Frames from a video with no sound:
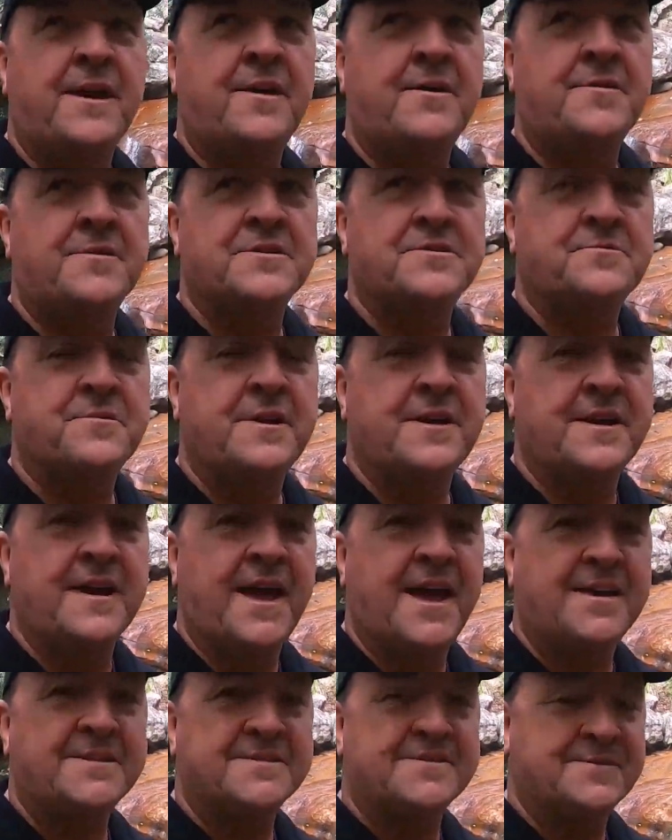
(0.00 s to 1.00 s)
I was really
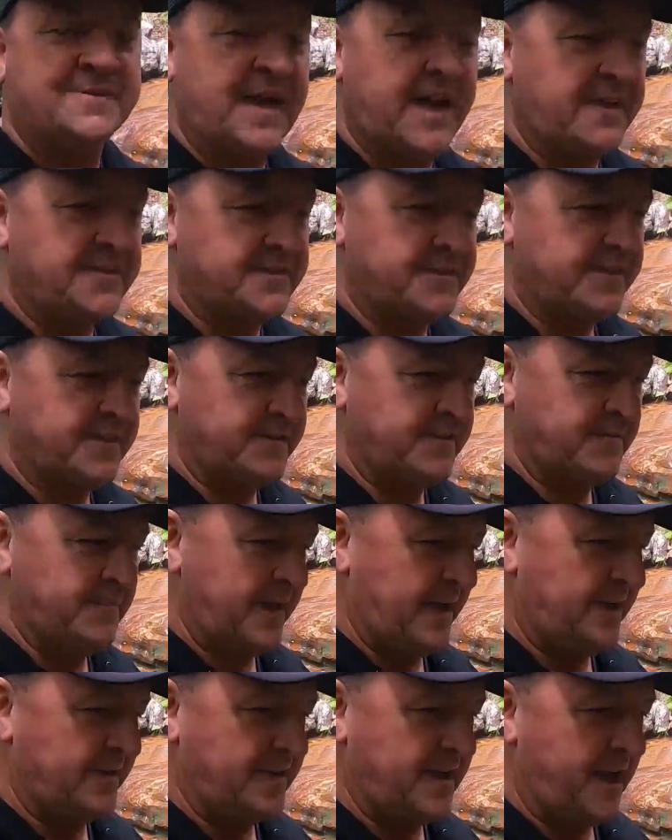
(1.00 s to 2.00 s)
hesitant
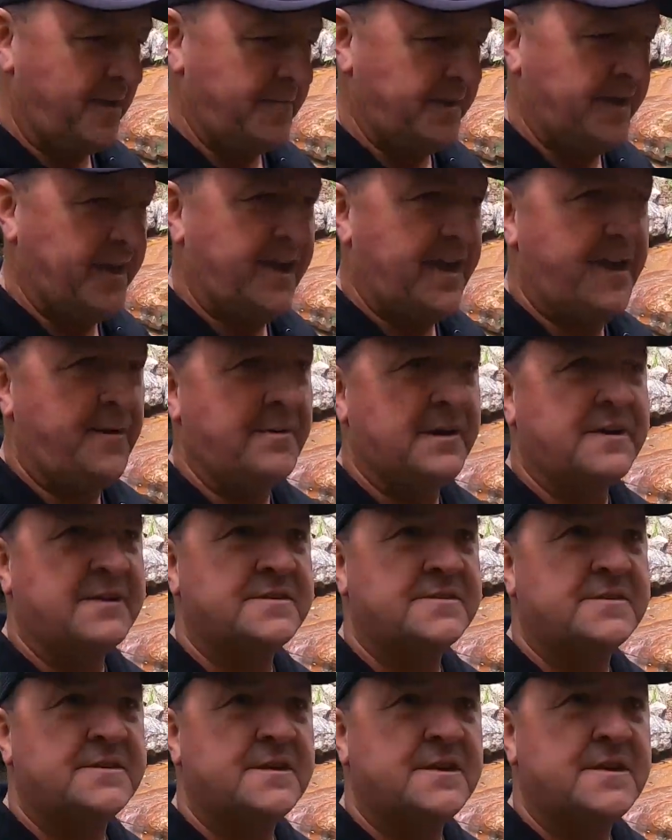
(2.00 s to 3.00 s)
about coming here
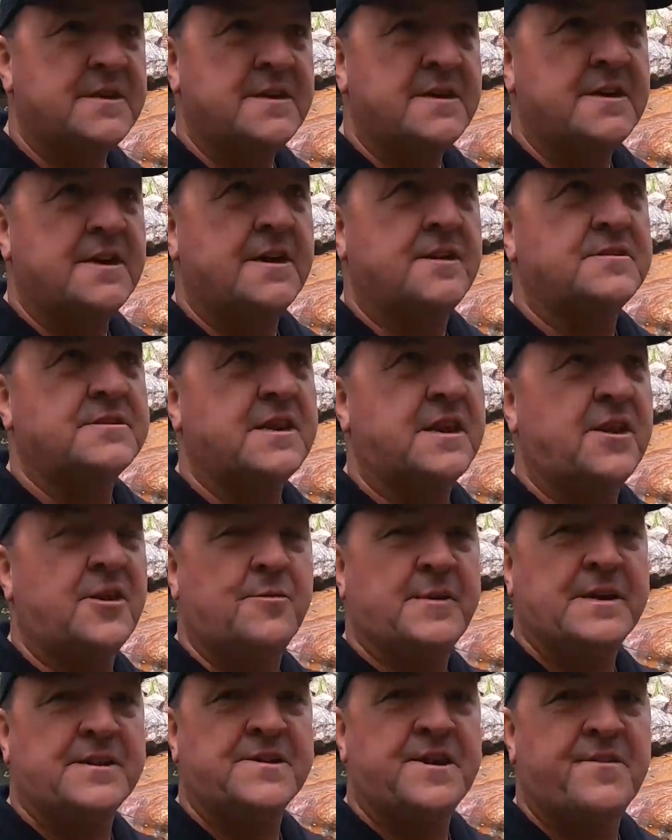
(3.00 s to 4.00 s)
because it was a little
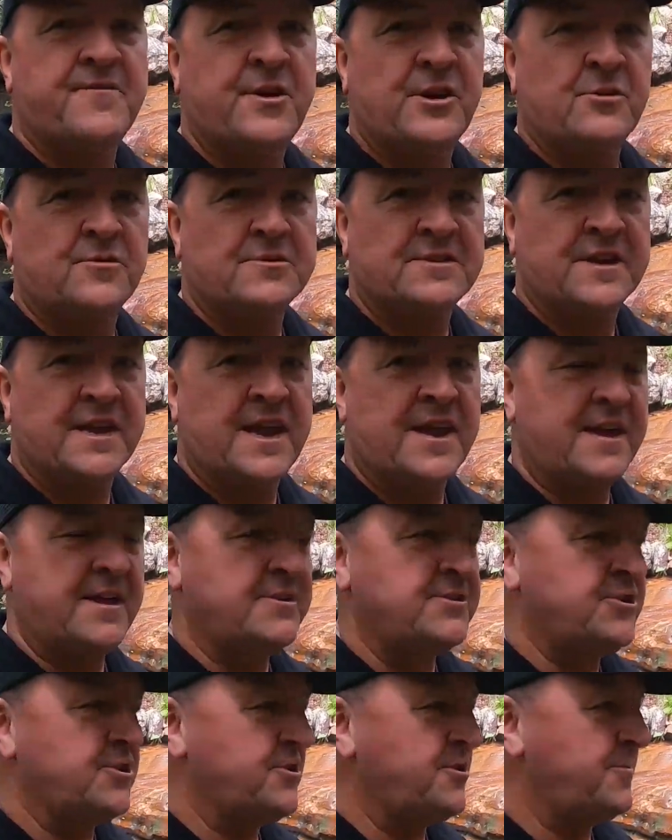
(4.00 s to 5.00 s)
bit difficult to get
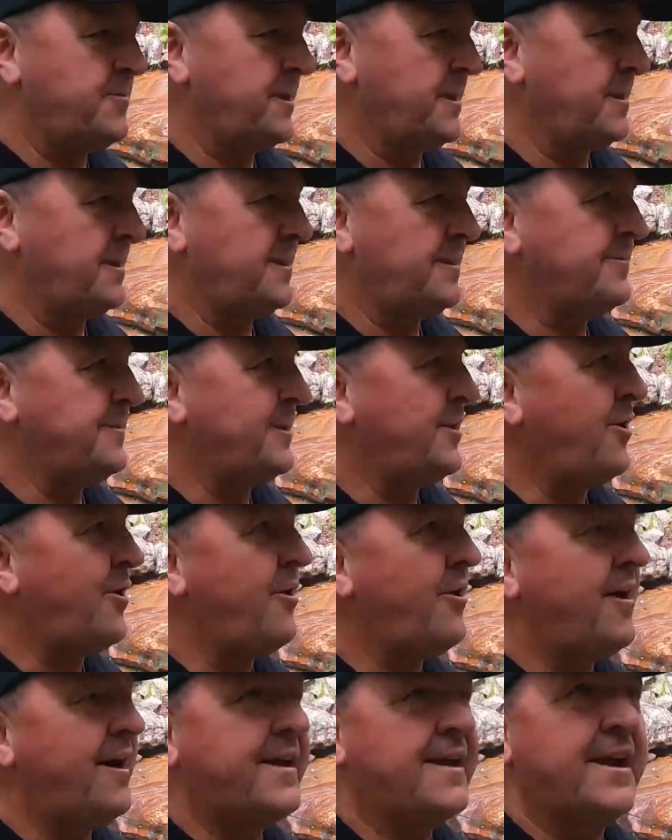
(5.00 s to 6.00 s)
into, but a little bit of
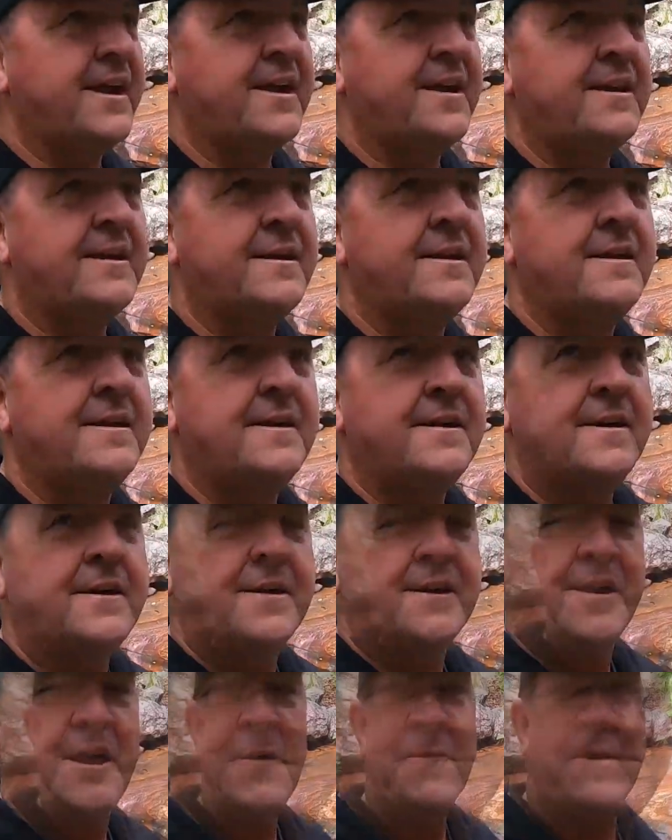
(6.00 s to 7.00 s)
hiking and
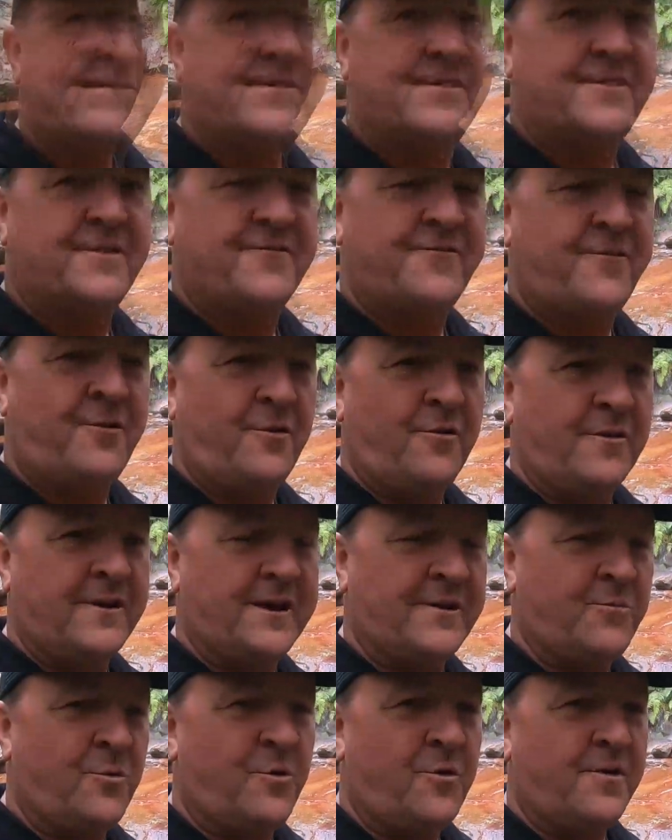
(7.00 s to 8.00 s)
tips for the
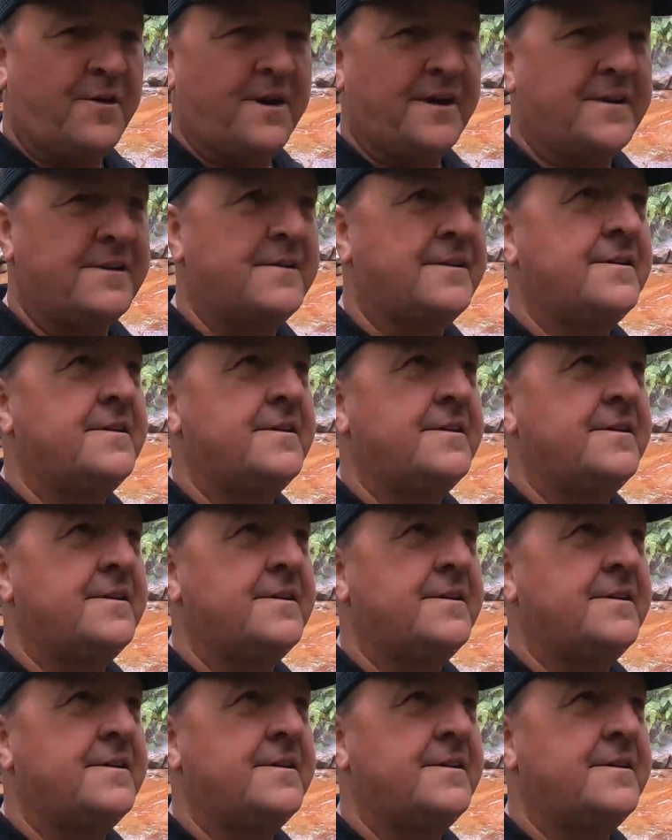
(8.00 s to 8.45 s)
falling water